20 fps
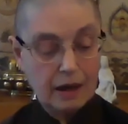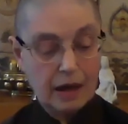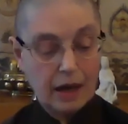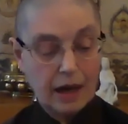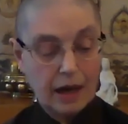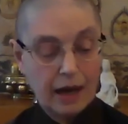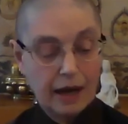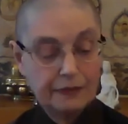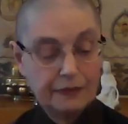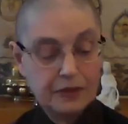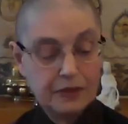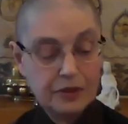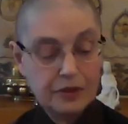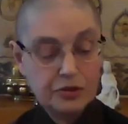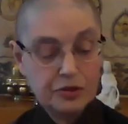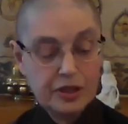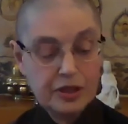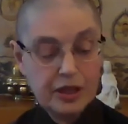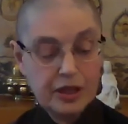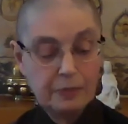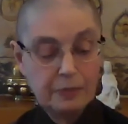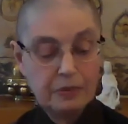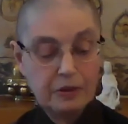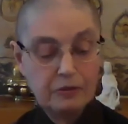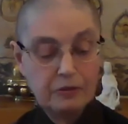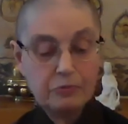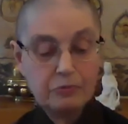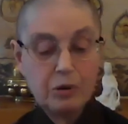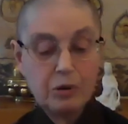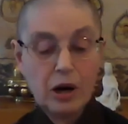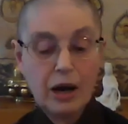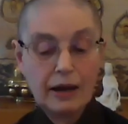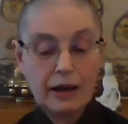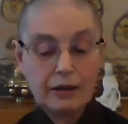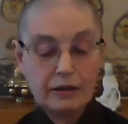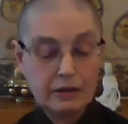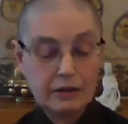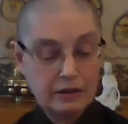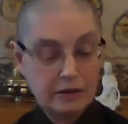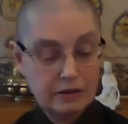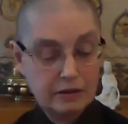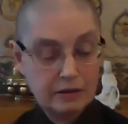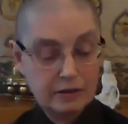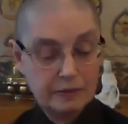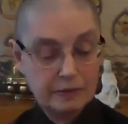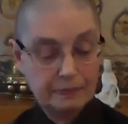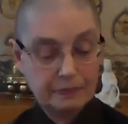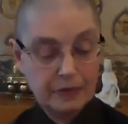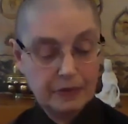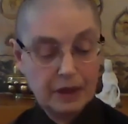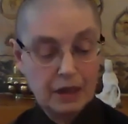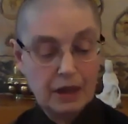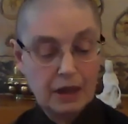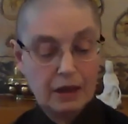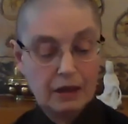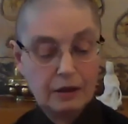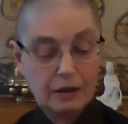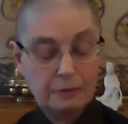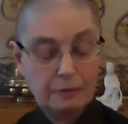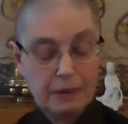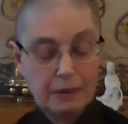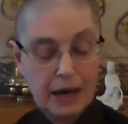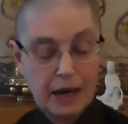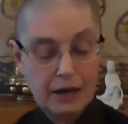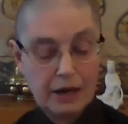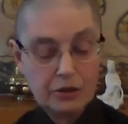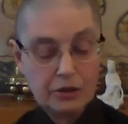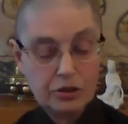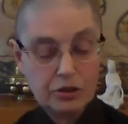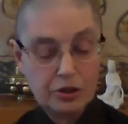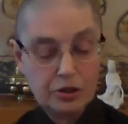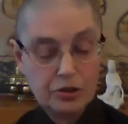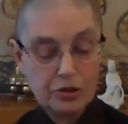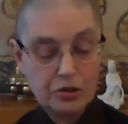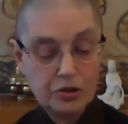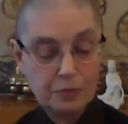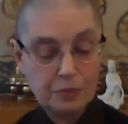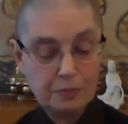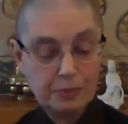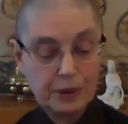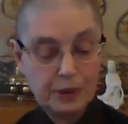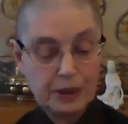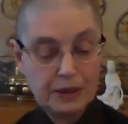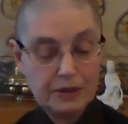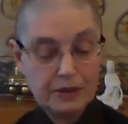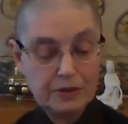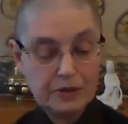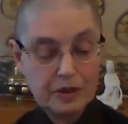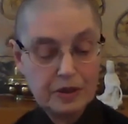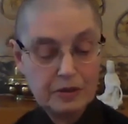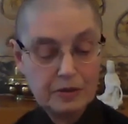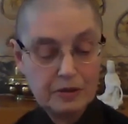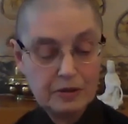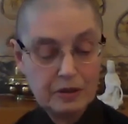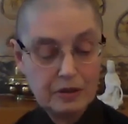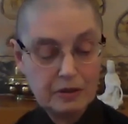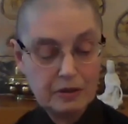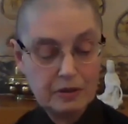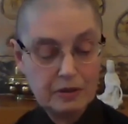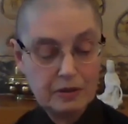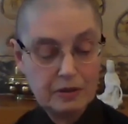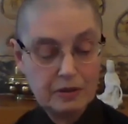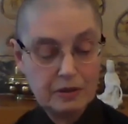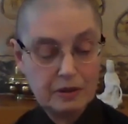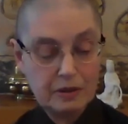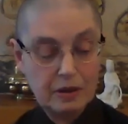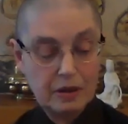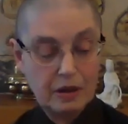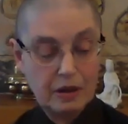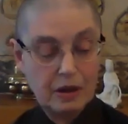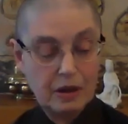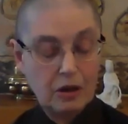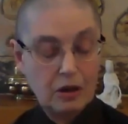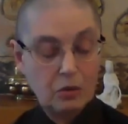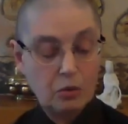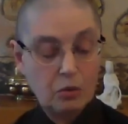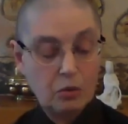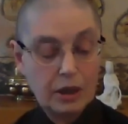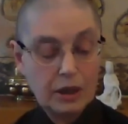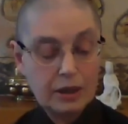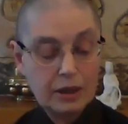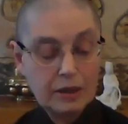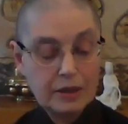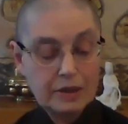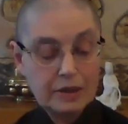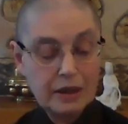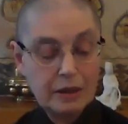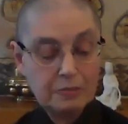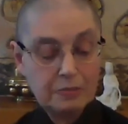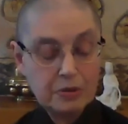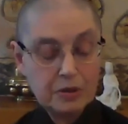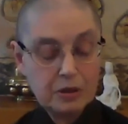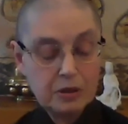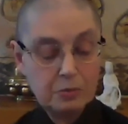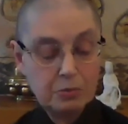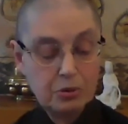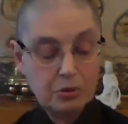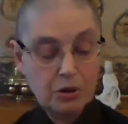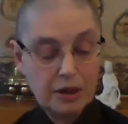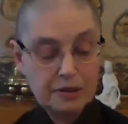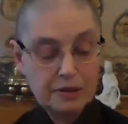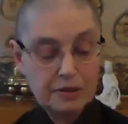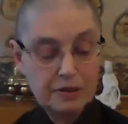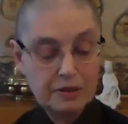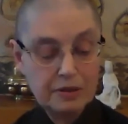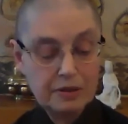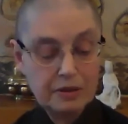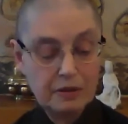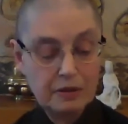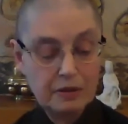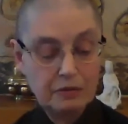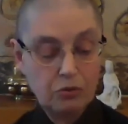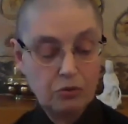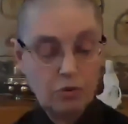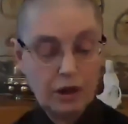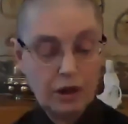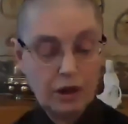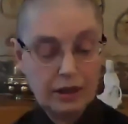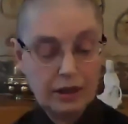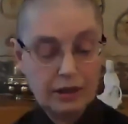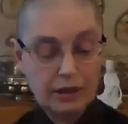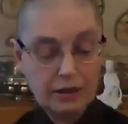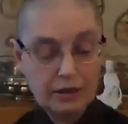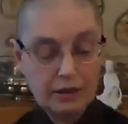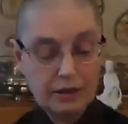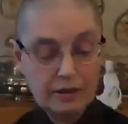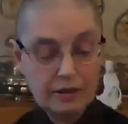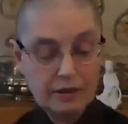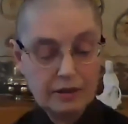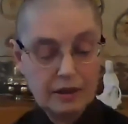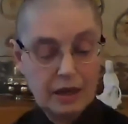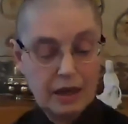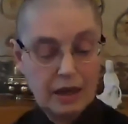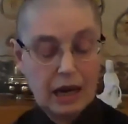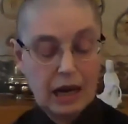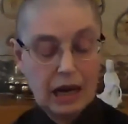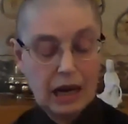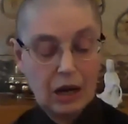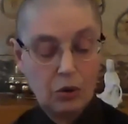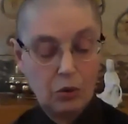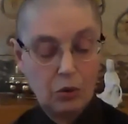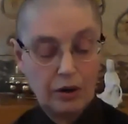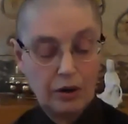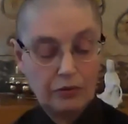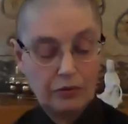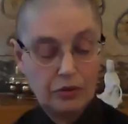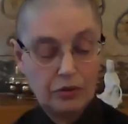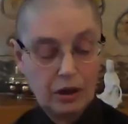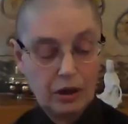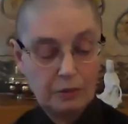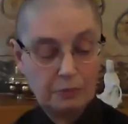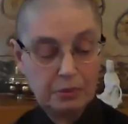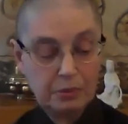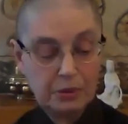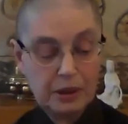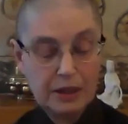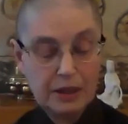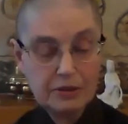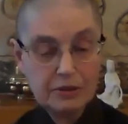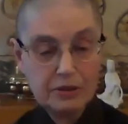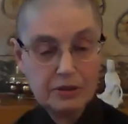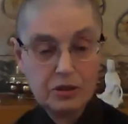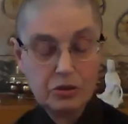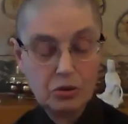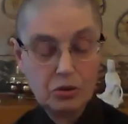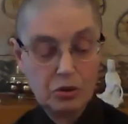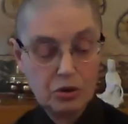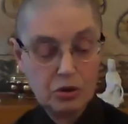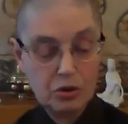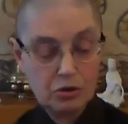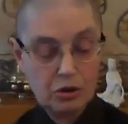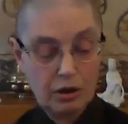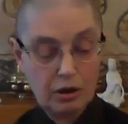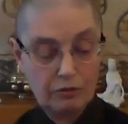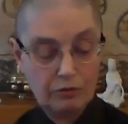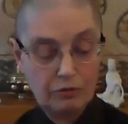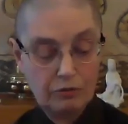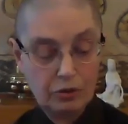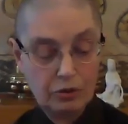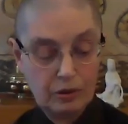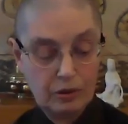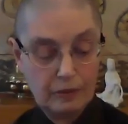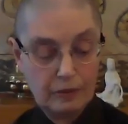At this depth of practice, compassion is simply existence. One accepts the presence of what is, however unpleasant or dreadful.